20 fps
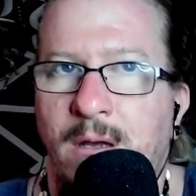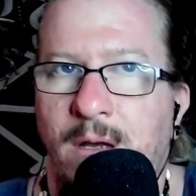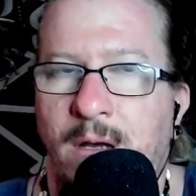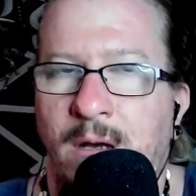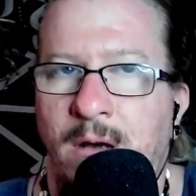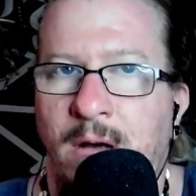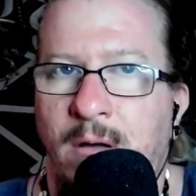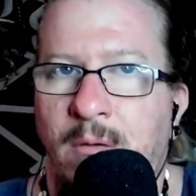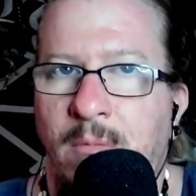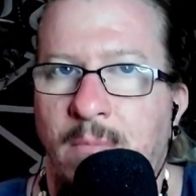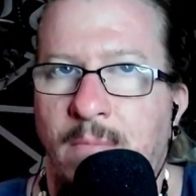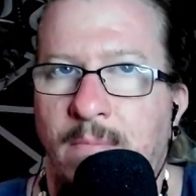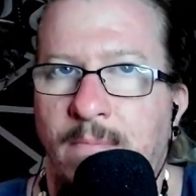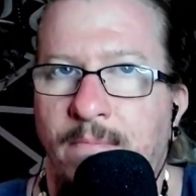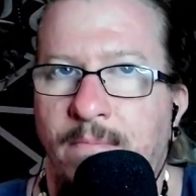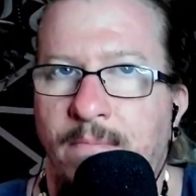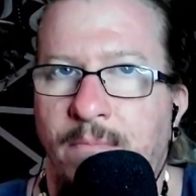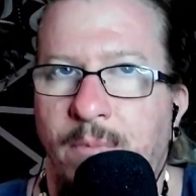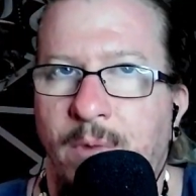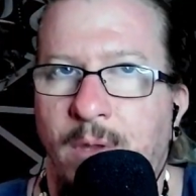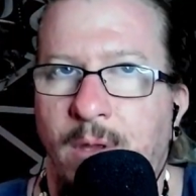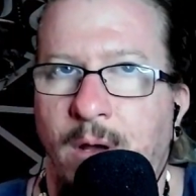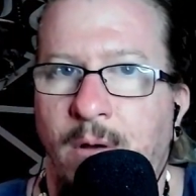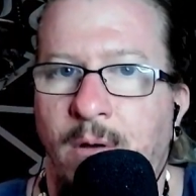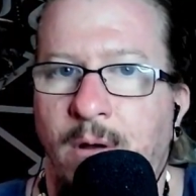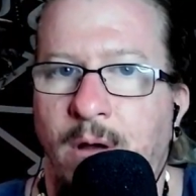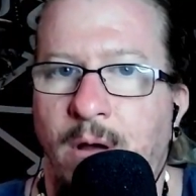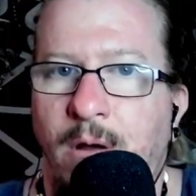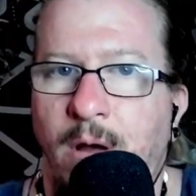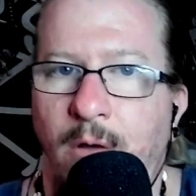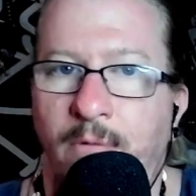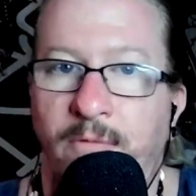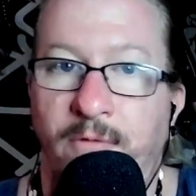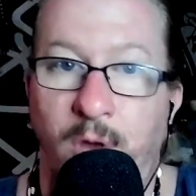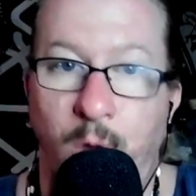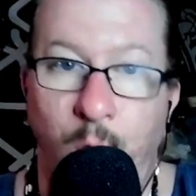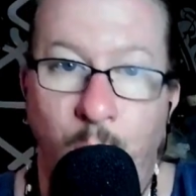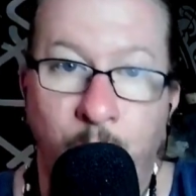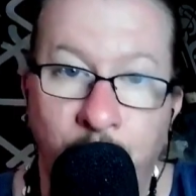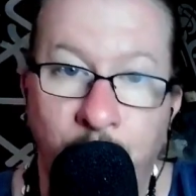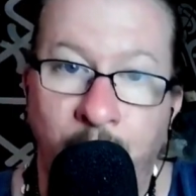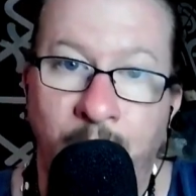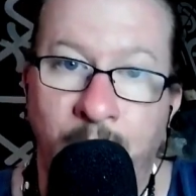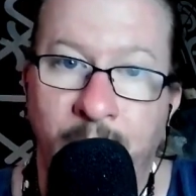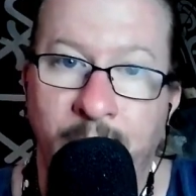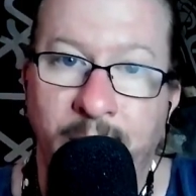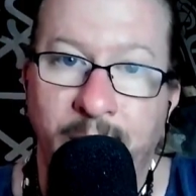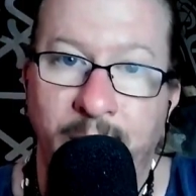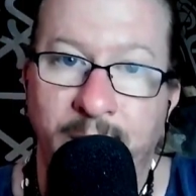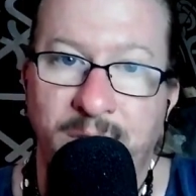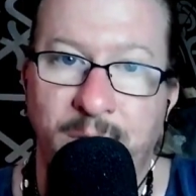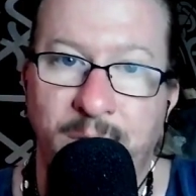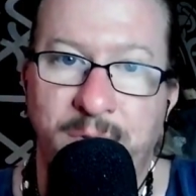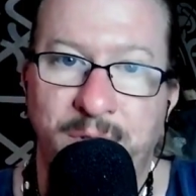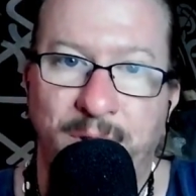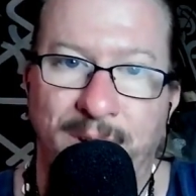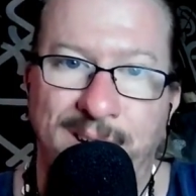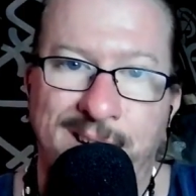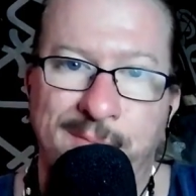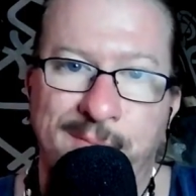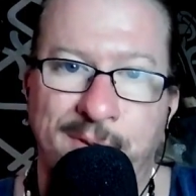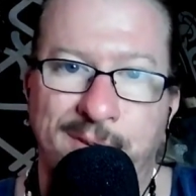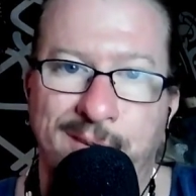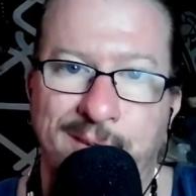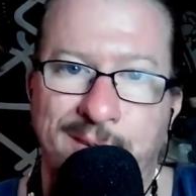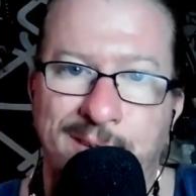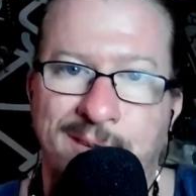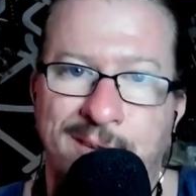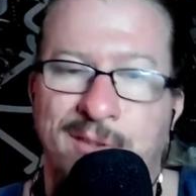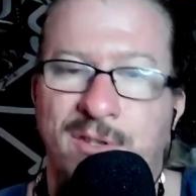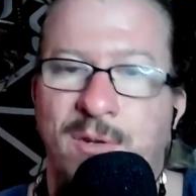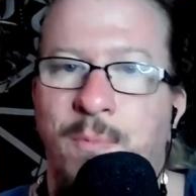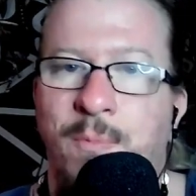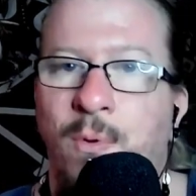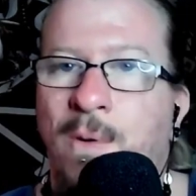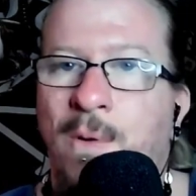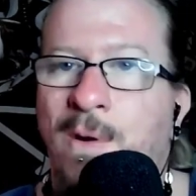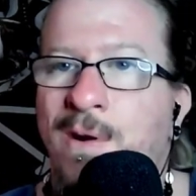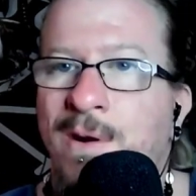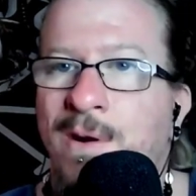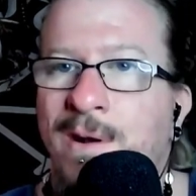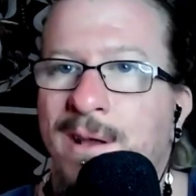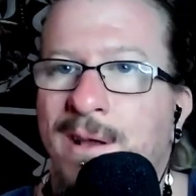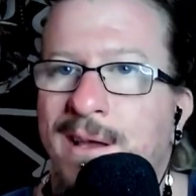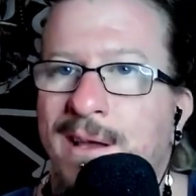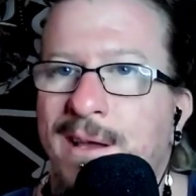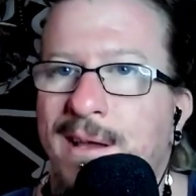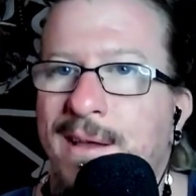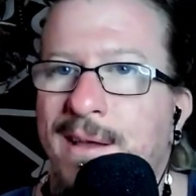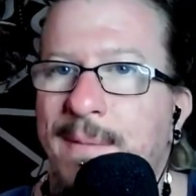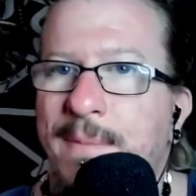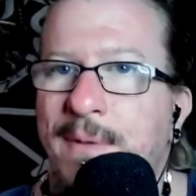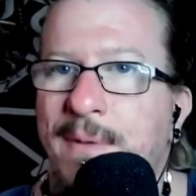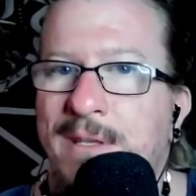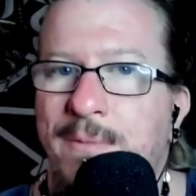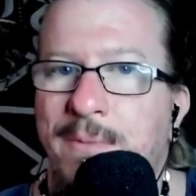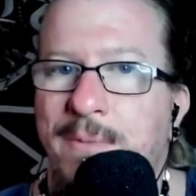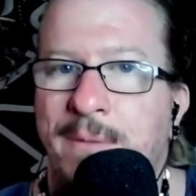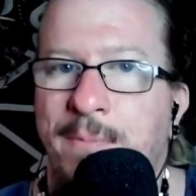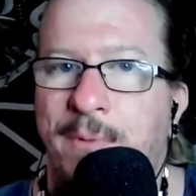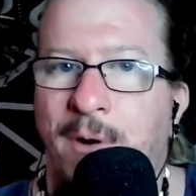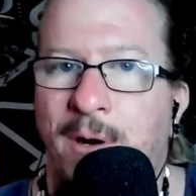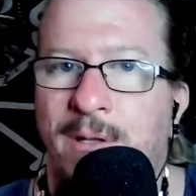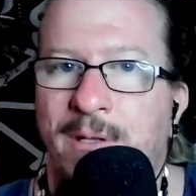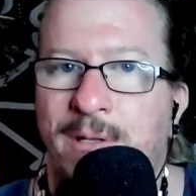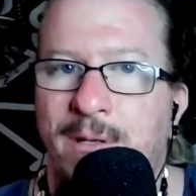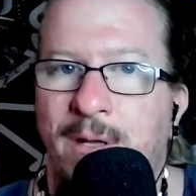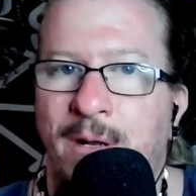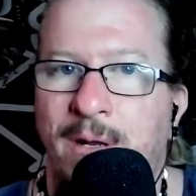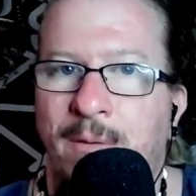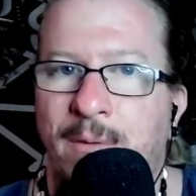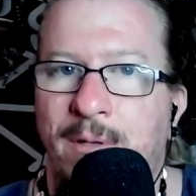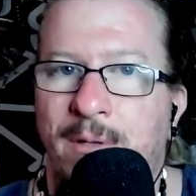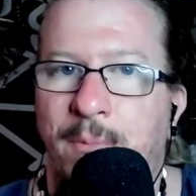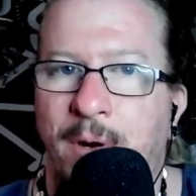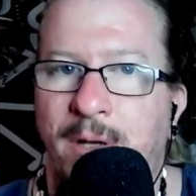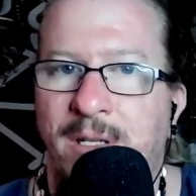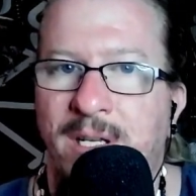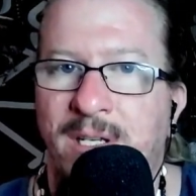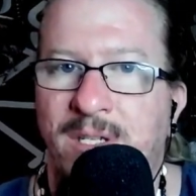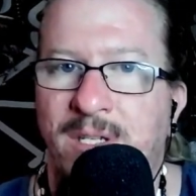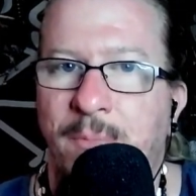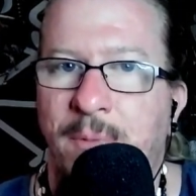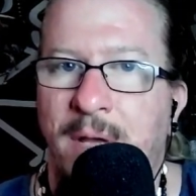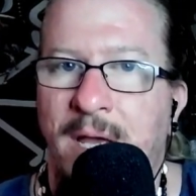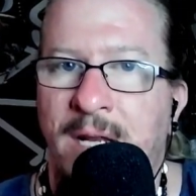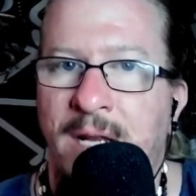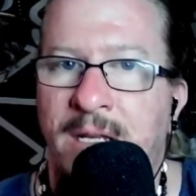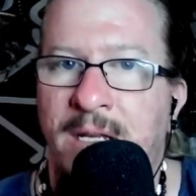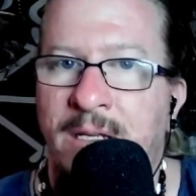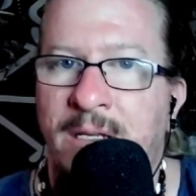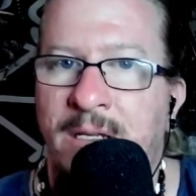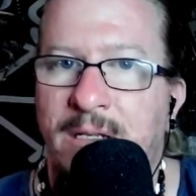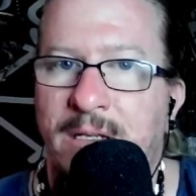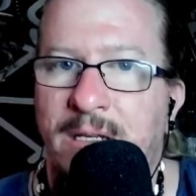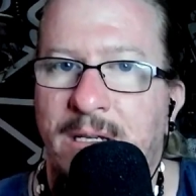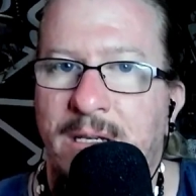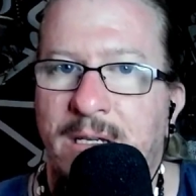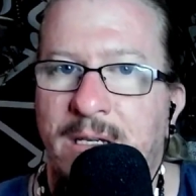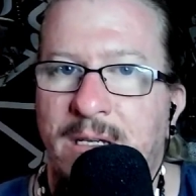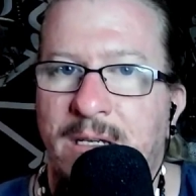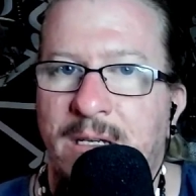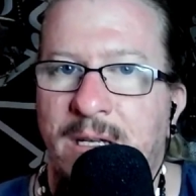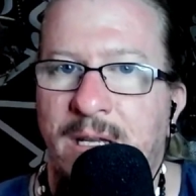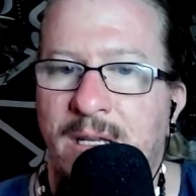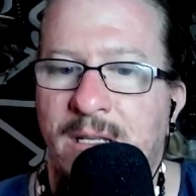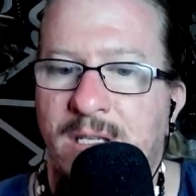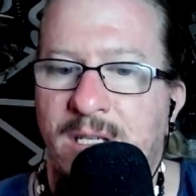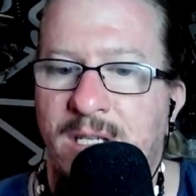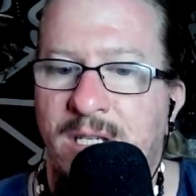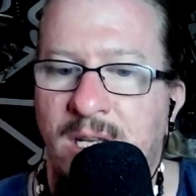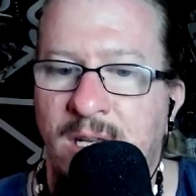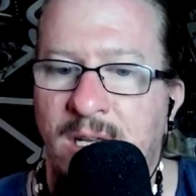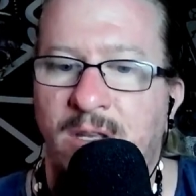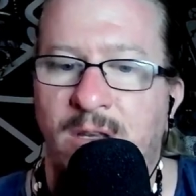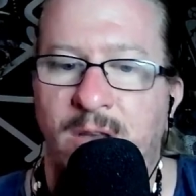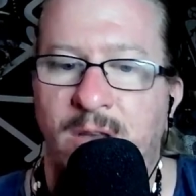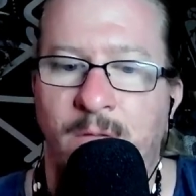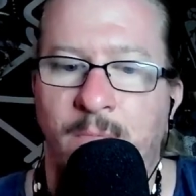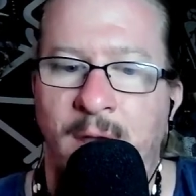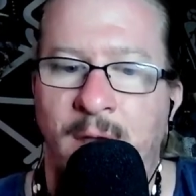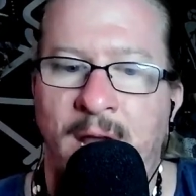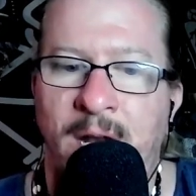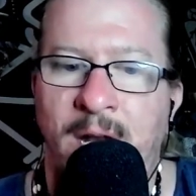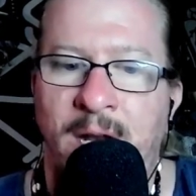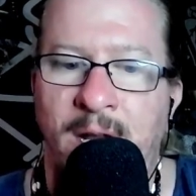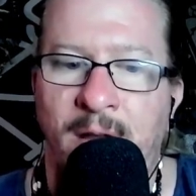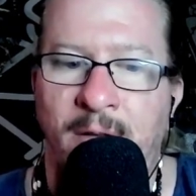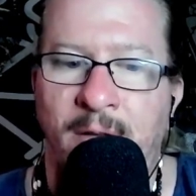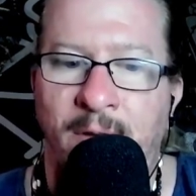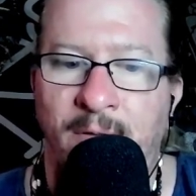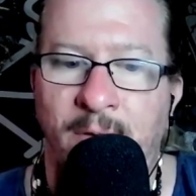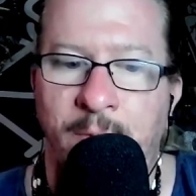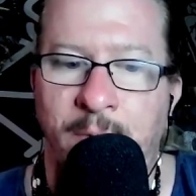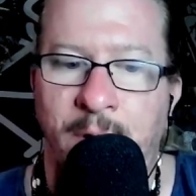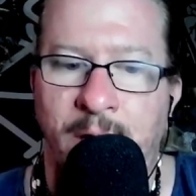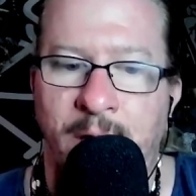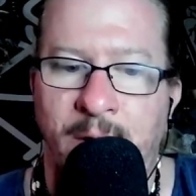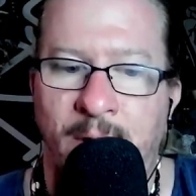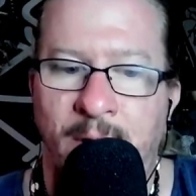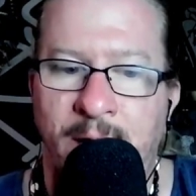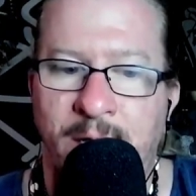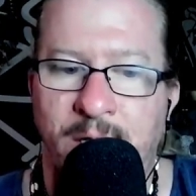um, a, a viewer, a subscriber, a, a supporter, but to be part, you know, to participate in it. And see the humanity of everybody, right?